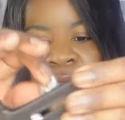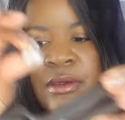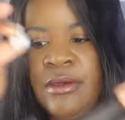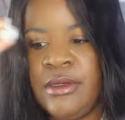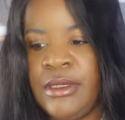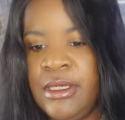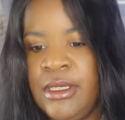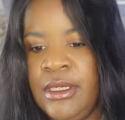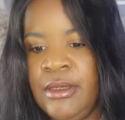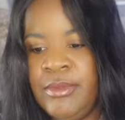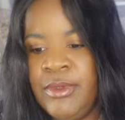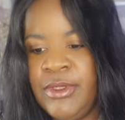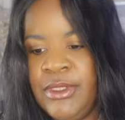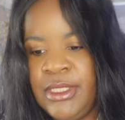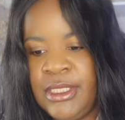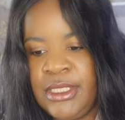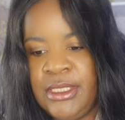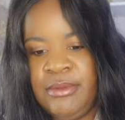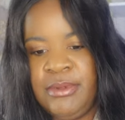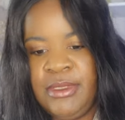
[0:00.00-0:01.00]
Okay, I'm
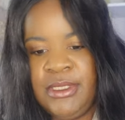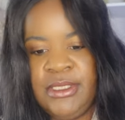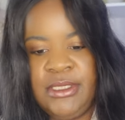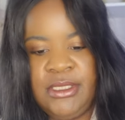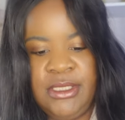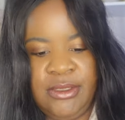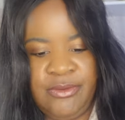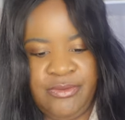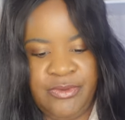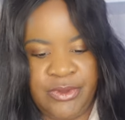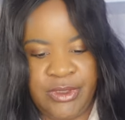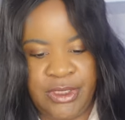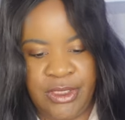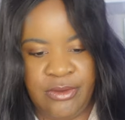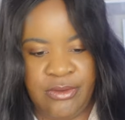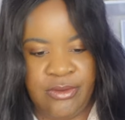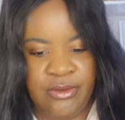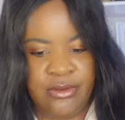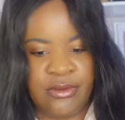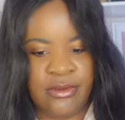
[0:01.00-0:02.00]
gonna keep this here for
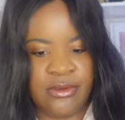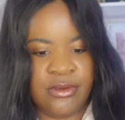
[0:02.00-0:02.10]
now.